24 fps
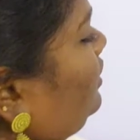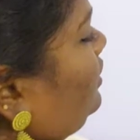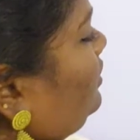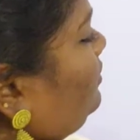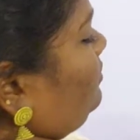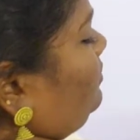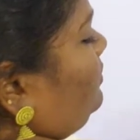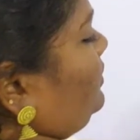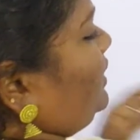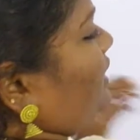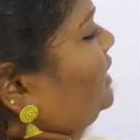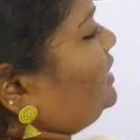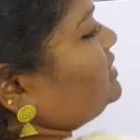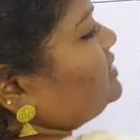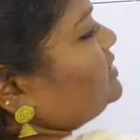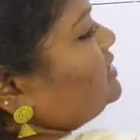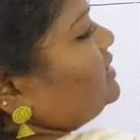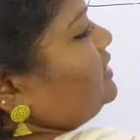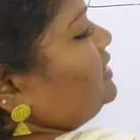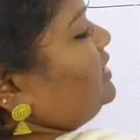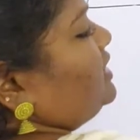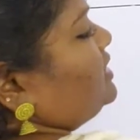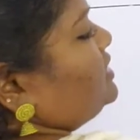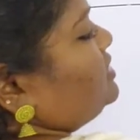place the
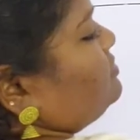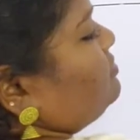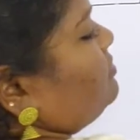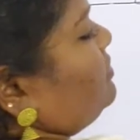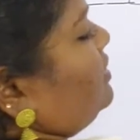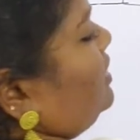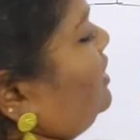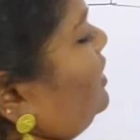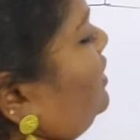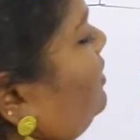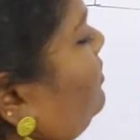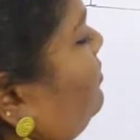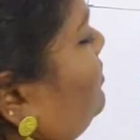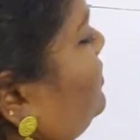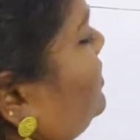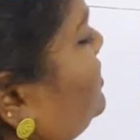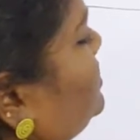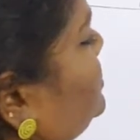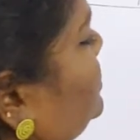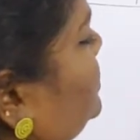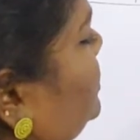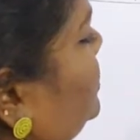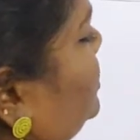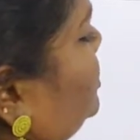decimal numbers in
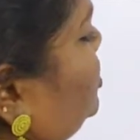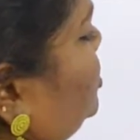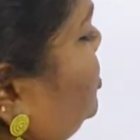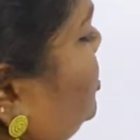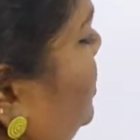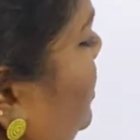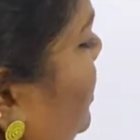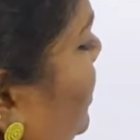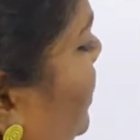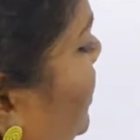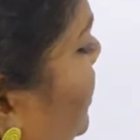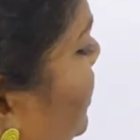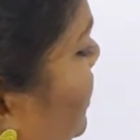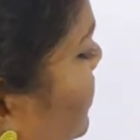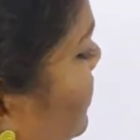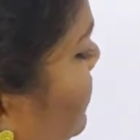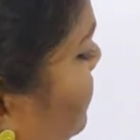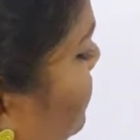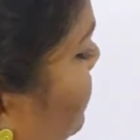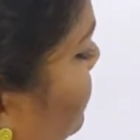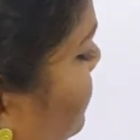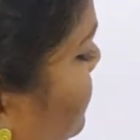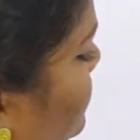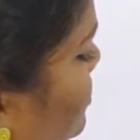a chart.
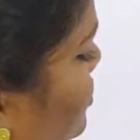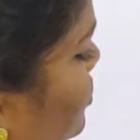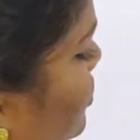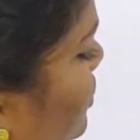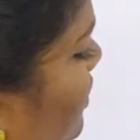So the